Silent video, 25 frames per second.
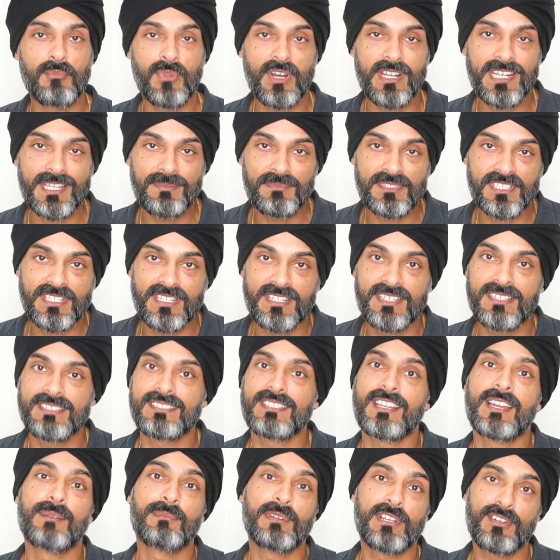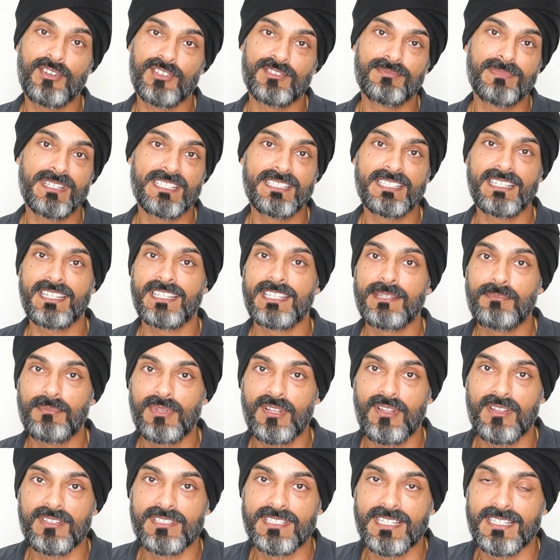My name's Gurs, I'm a cosmetic and
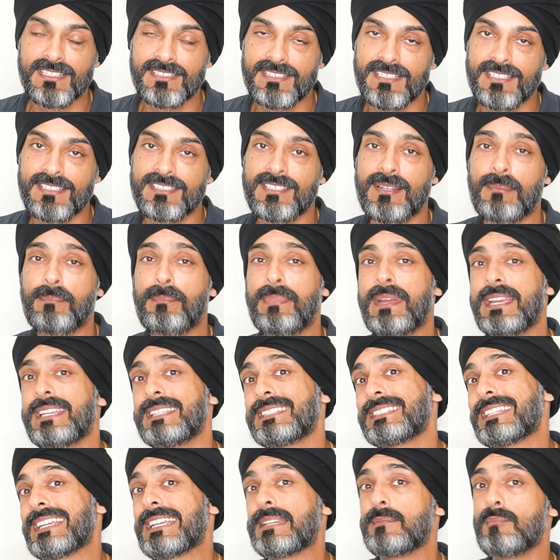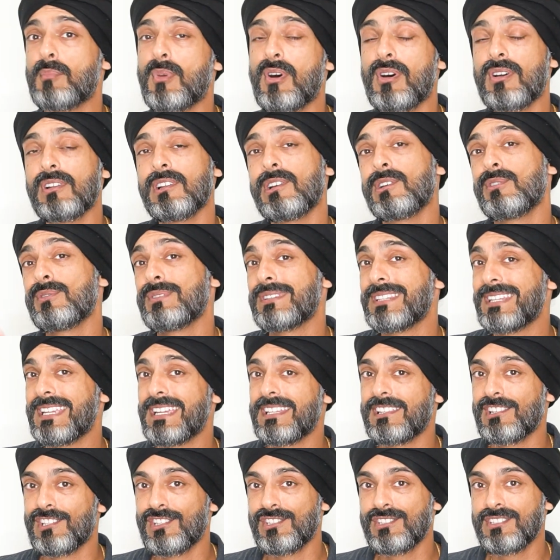implant dentist. I'm based in Marlow
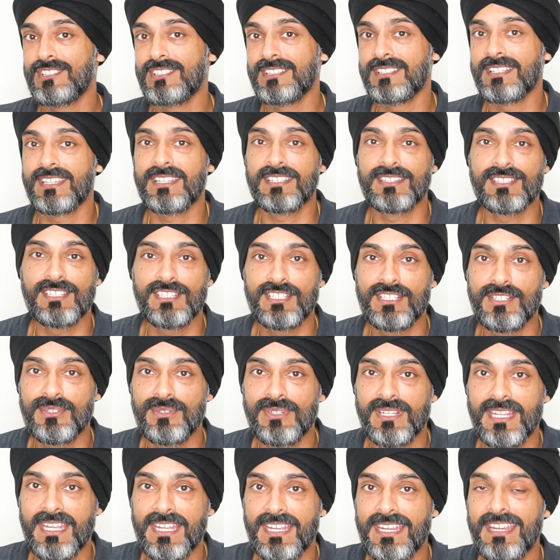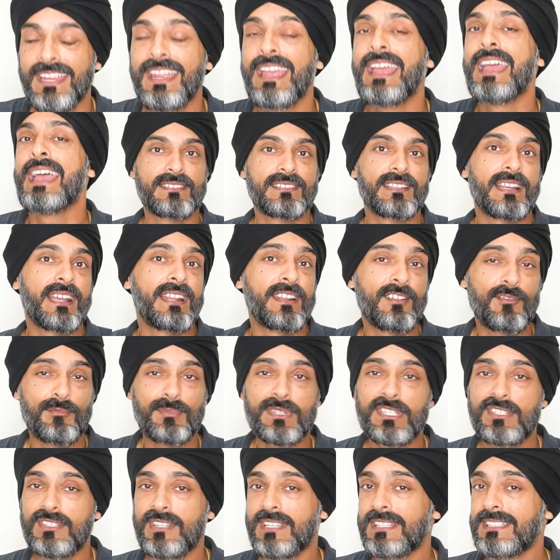near London in the UK and I've
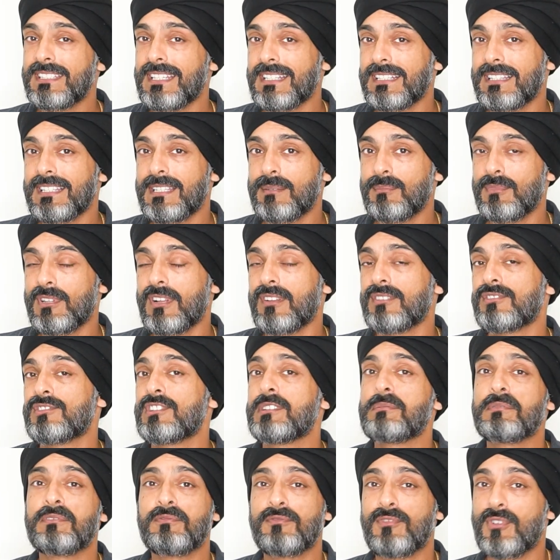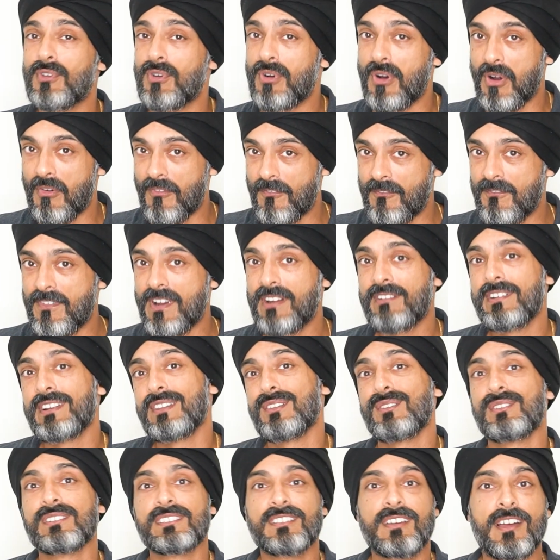been doing dental implant treatment for a very
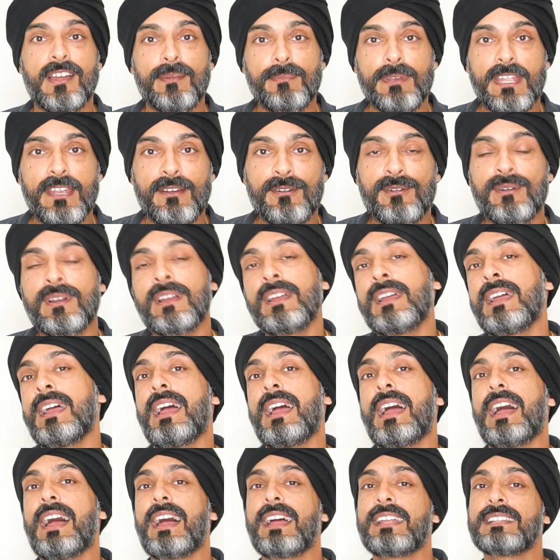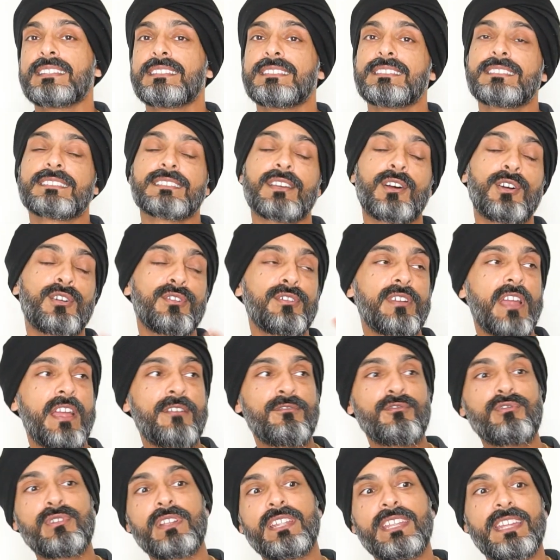long time now. And oh,
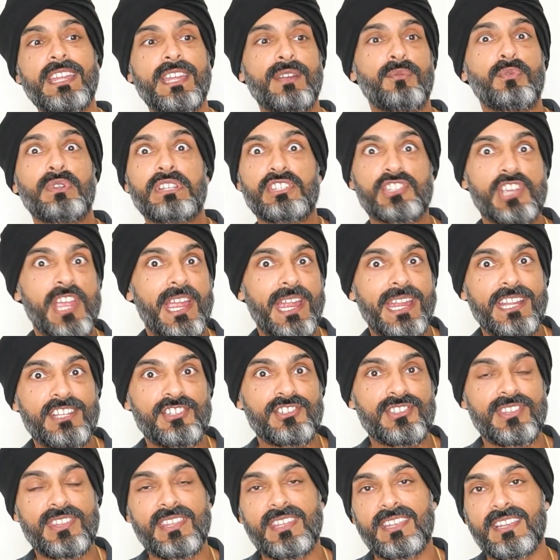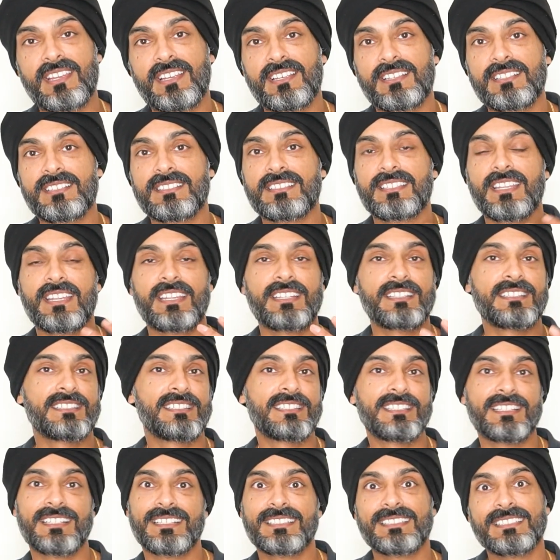every year we change things in
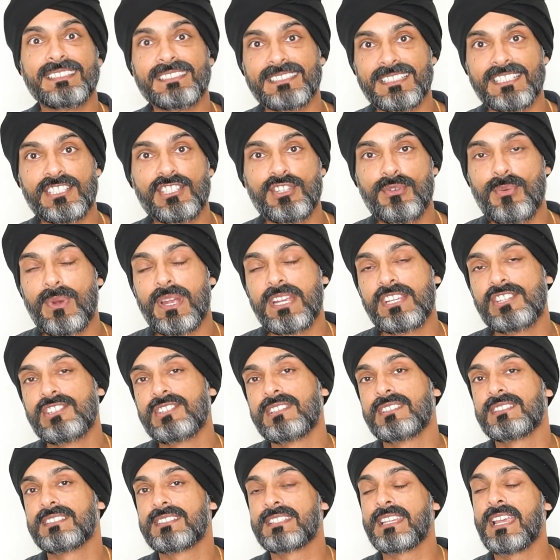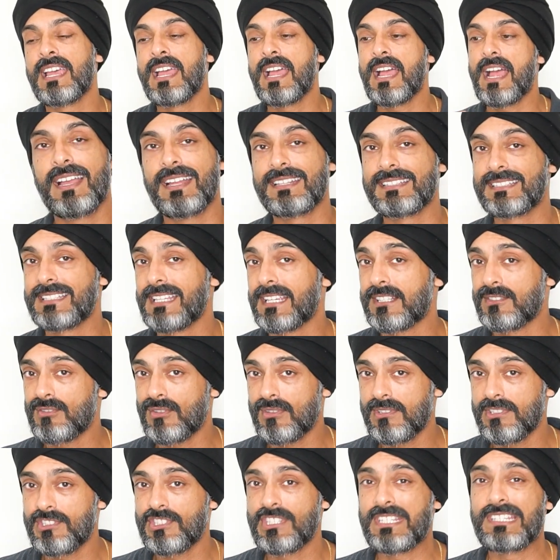certain situations, and
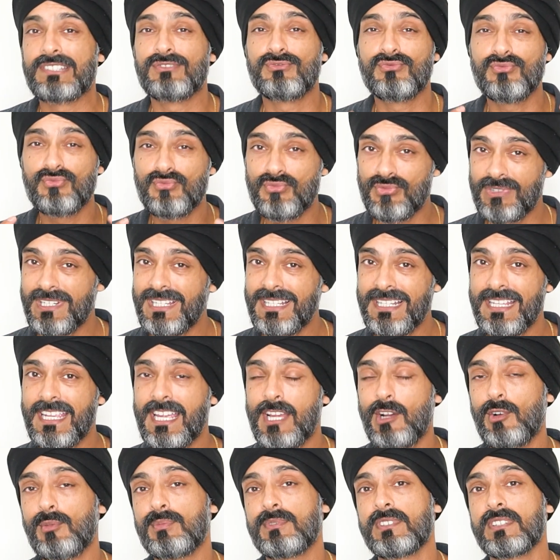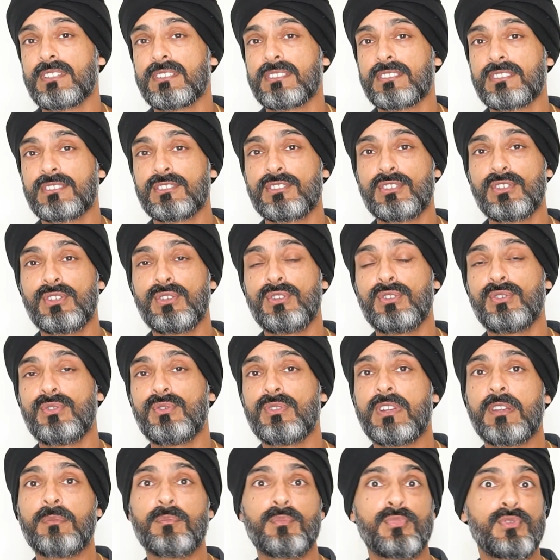technology has really helped us
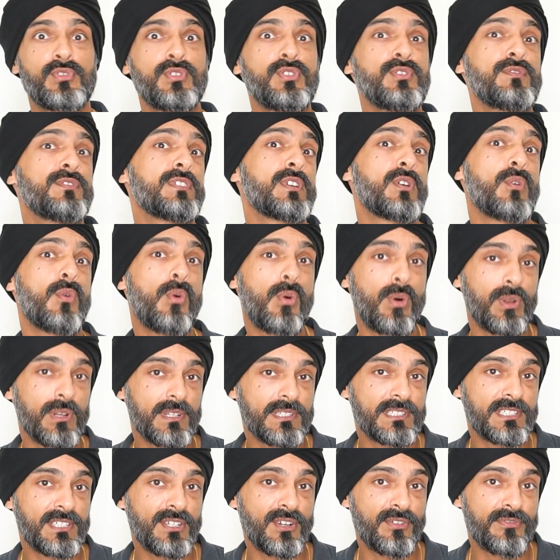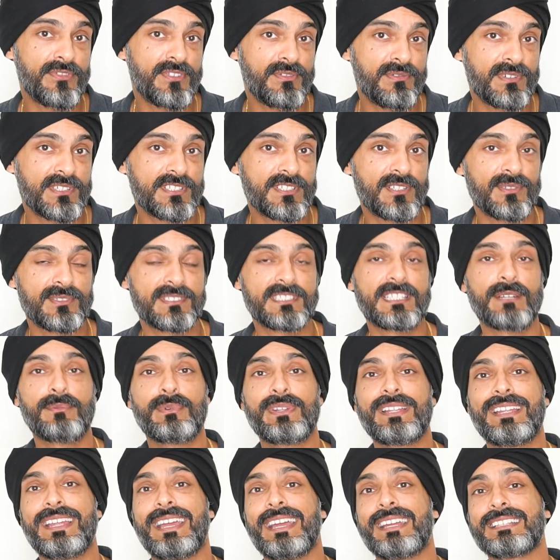to improve the quality of the results that
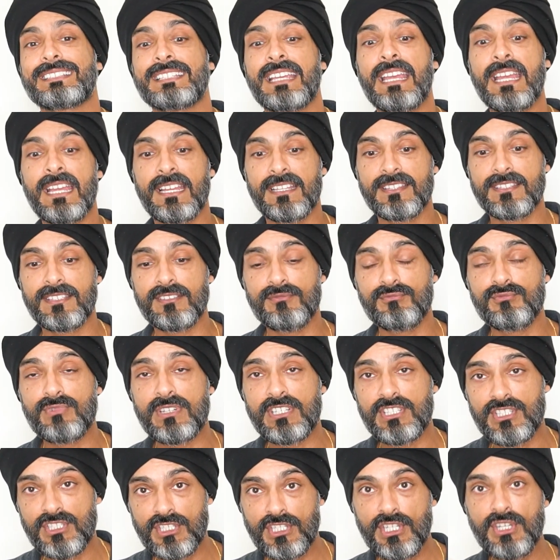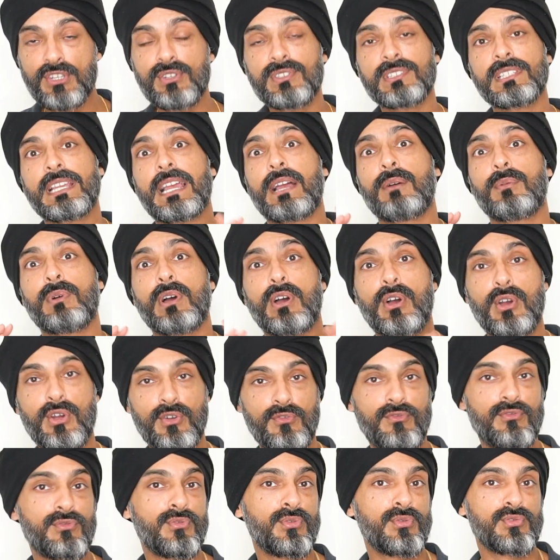we get, that reduce our
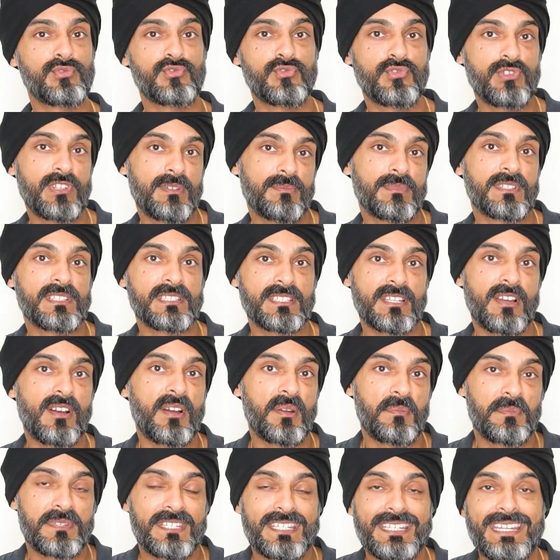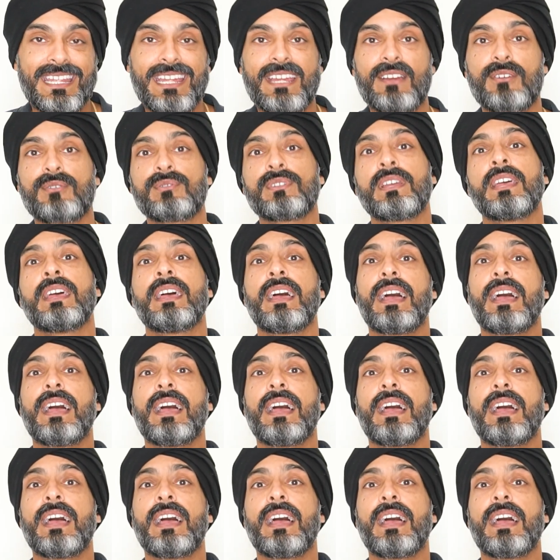overall treatment time down,